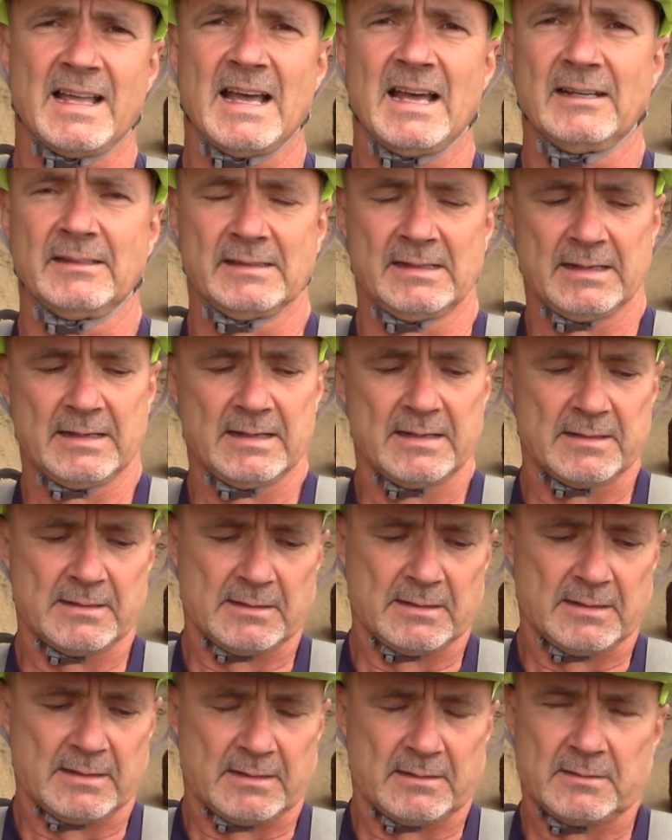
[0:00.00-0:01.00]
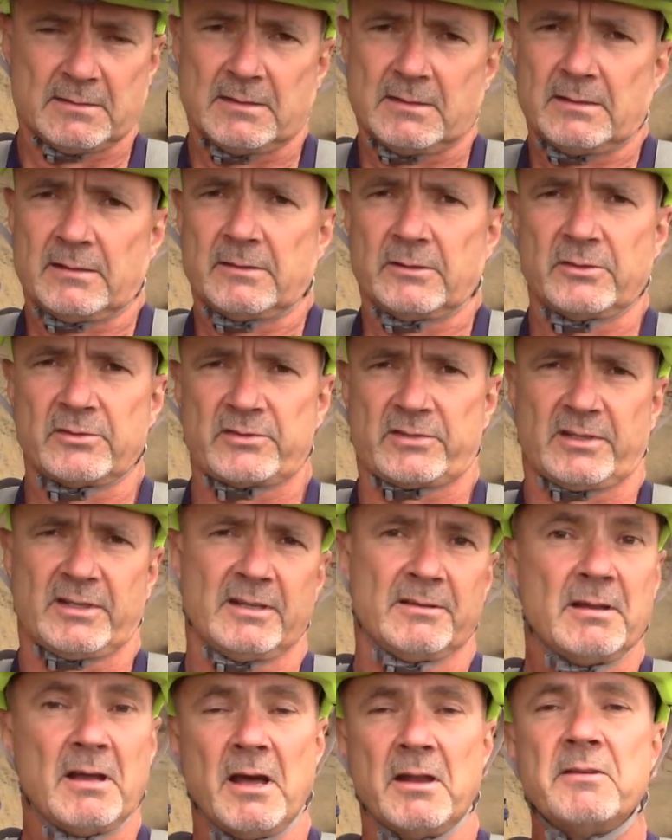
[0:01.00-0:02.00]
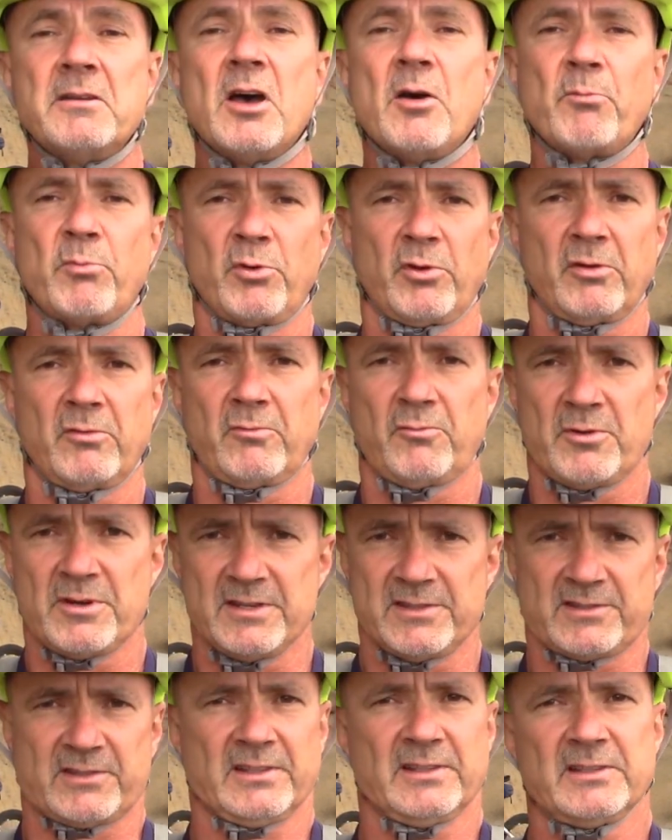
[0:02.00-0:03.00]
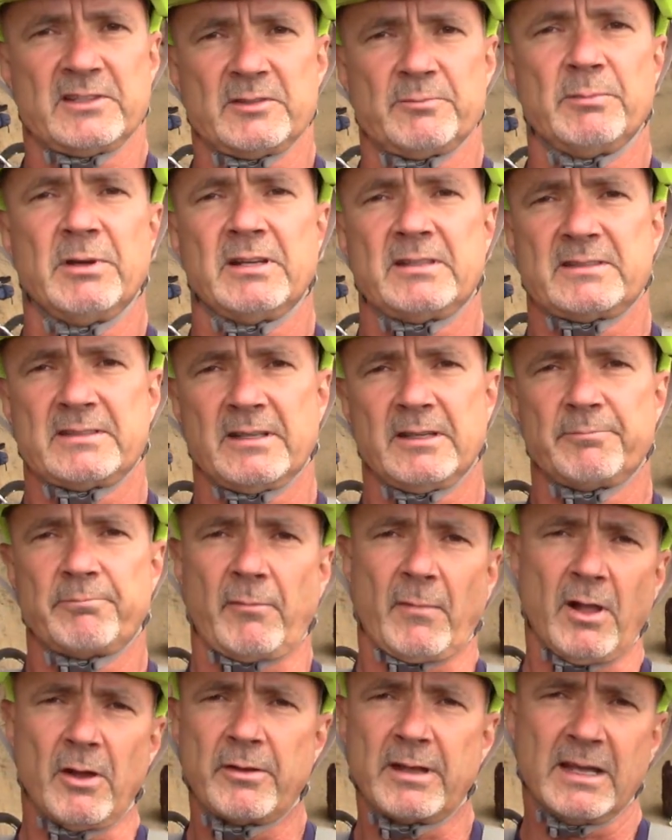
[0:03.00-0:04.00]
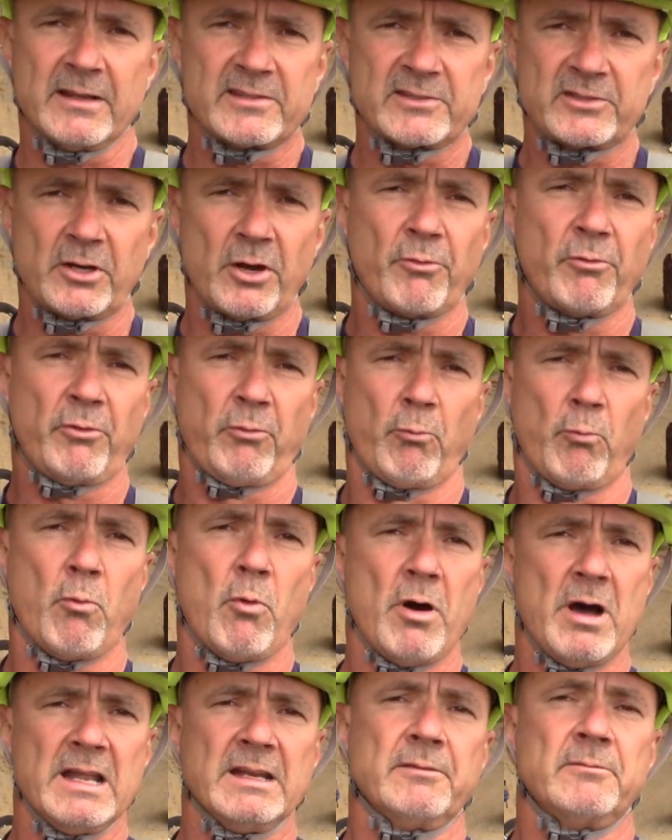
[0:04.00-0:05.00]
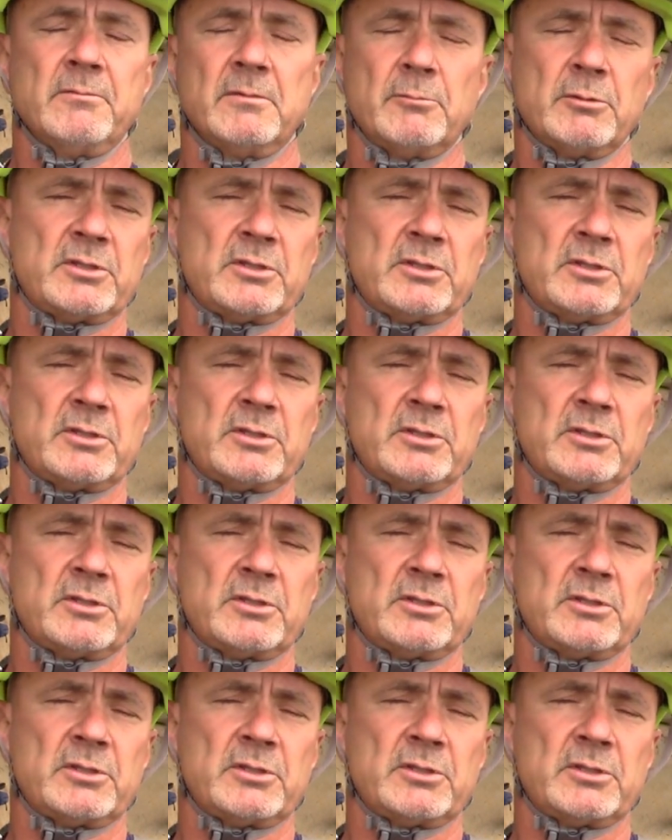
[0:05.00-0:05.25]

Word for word: that? There's a, a number of reasons, but uh, okay, let's start with one,